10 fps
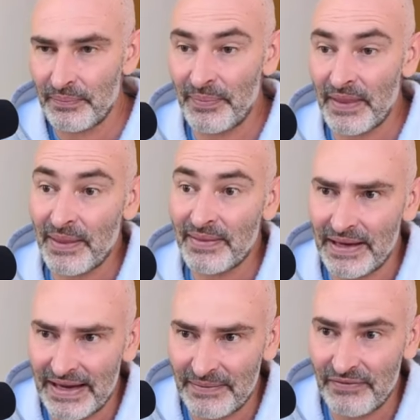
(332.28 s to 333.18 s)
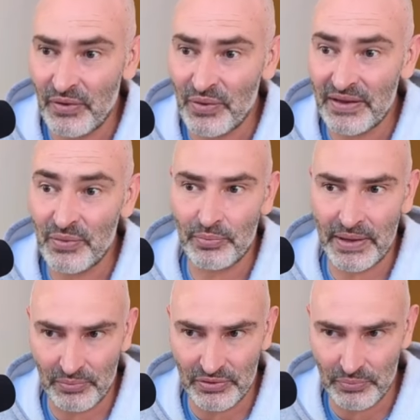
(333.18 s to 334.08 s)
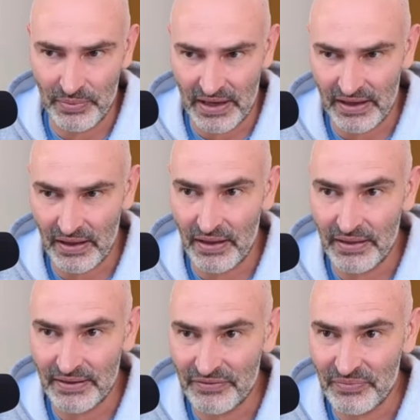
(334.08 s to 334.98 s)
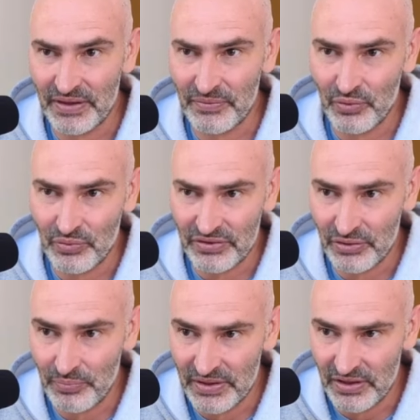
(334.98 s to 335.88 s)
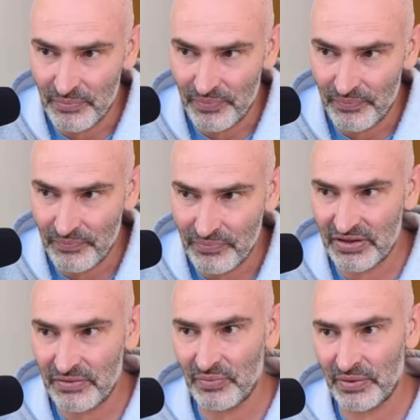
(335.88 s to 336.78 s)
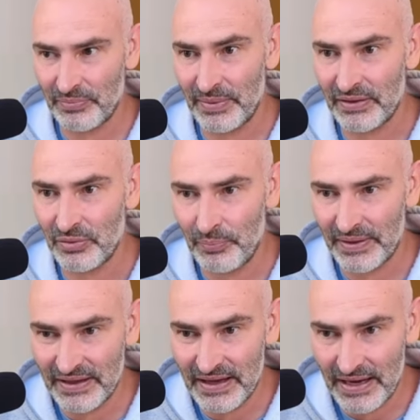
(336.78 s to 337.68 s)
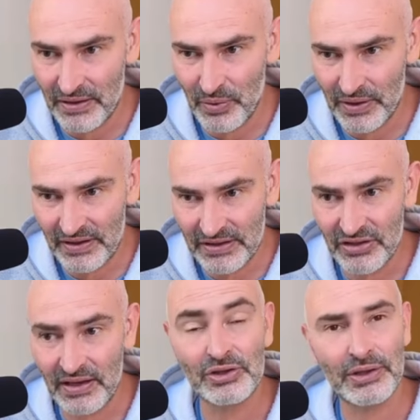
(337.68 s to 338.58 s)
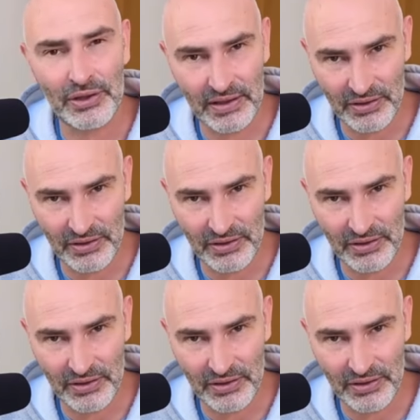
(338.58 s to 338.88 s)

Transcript: But by playing f4, he won't be able to play f3, of course. So bishop g4 is played to pin the knight. Why not exchange it?